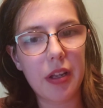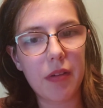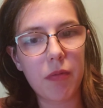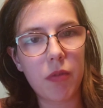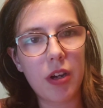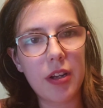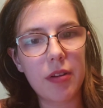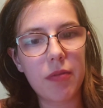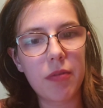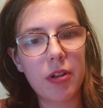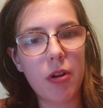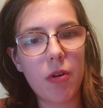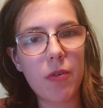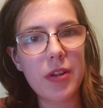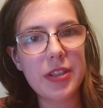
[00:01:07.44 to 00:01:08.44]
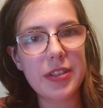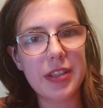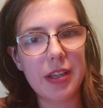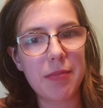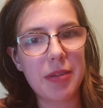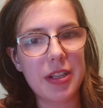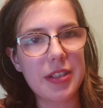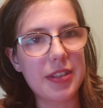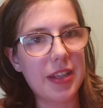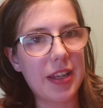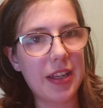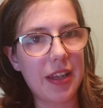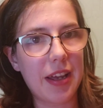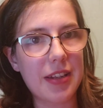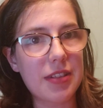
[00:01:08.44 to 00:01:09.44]
What would always get me to say
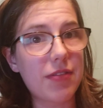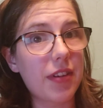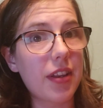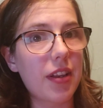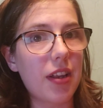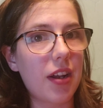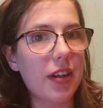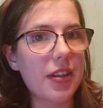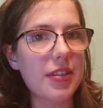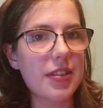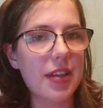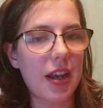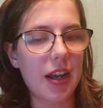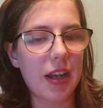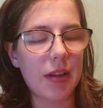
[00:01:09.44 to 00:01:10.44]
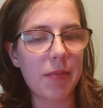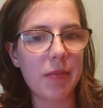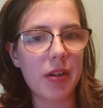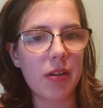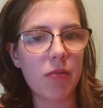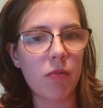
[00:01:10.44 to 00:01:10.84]
yes for the longest time